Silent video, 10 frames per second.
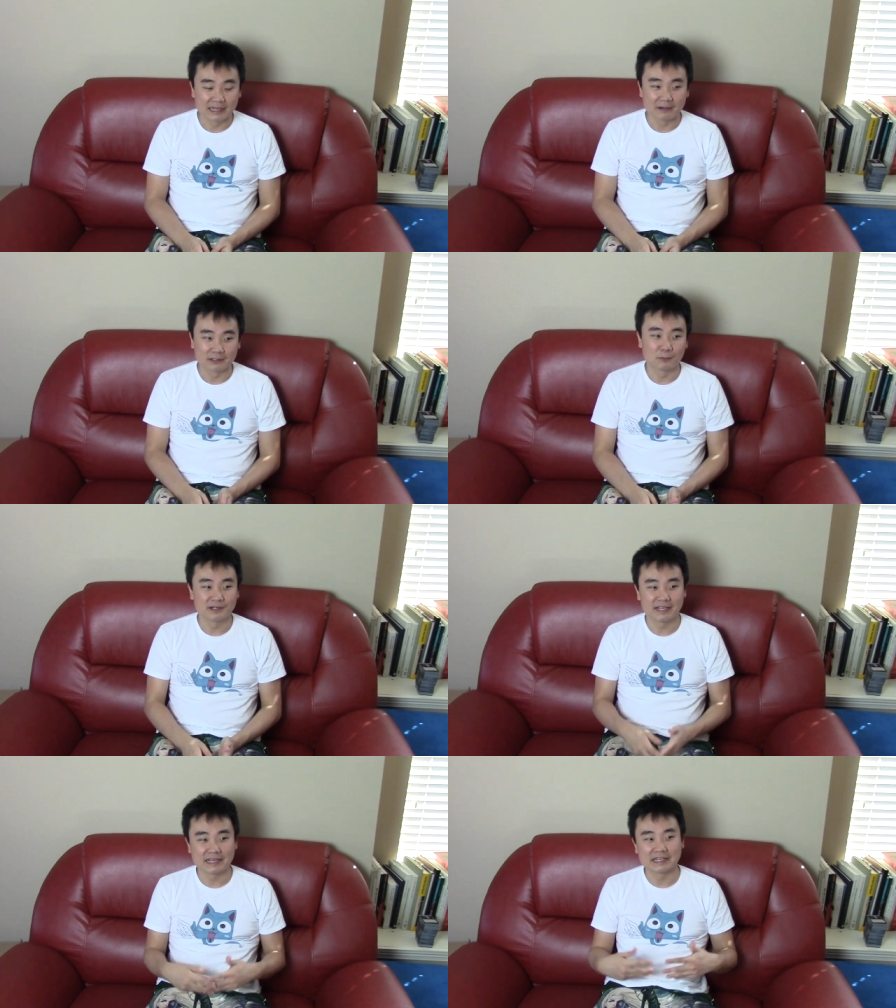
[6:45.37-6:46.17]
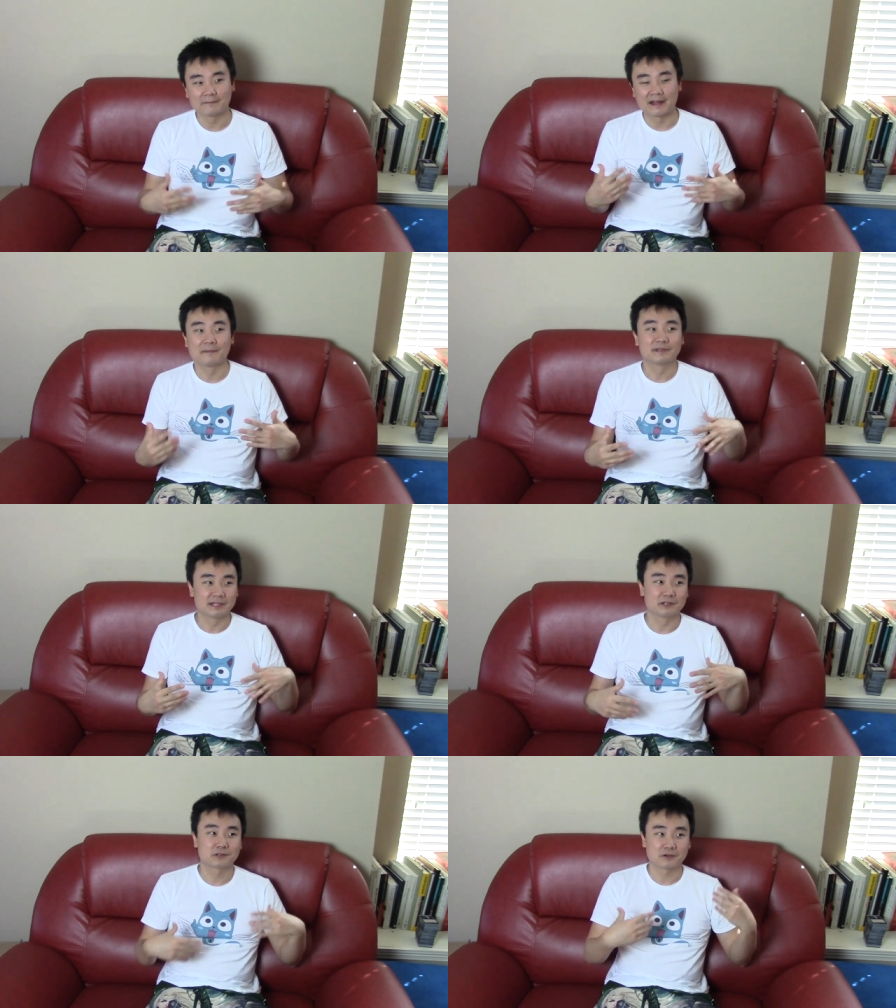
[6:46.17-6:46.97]
Now it's one thing if I
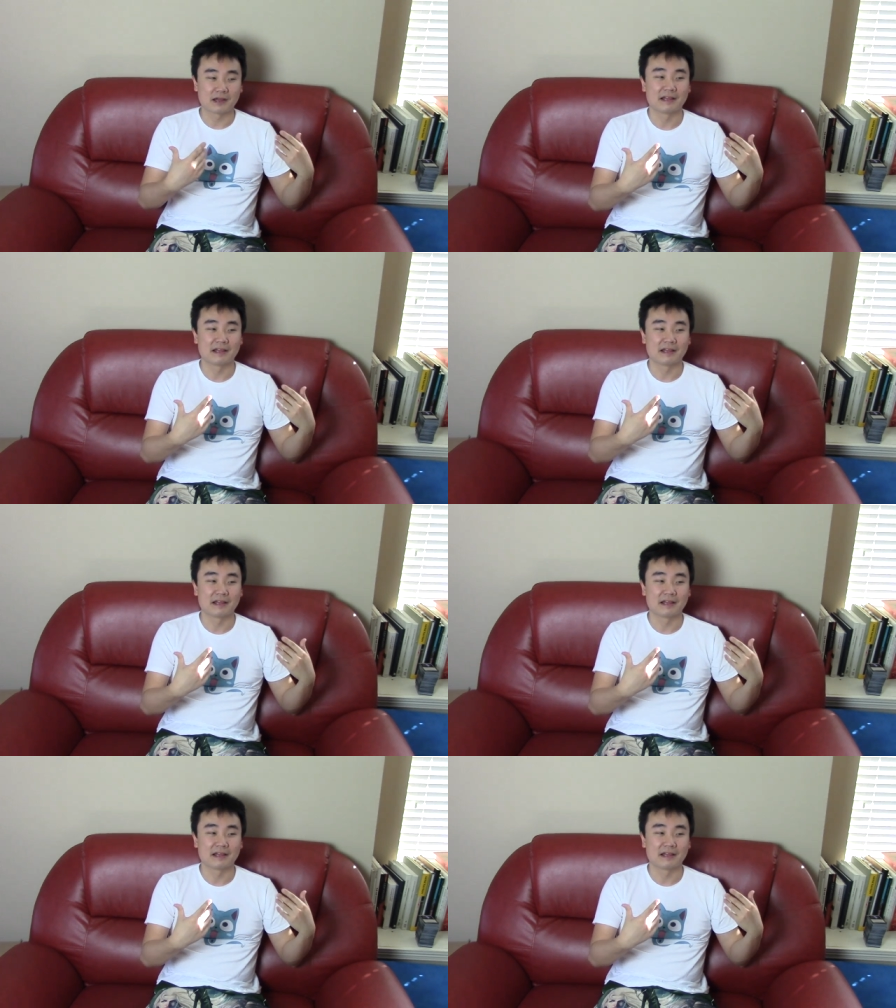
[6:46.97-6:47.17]
didn't try,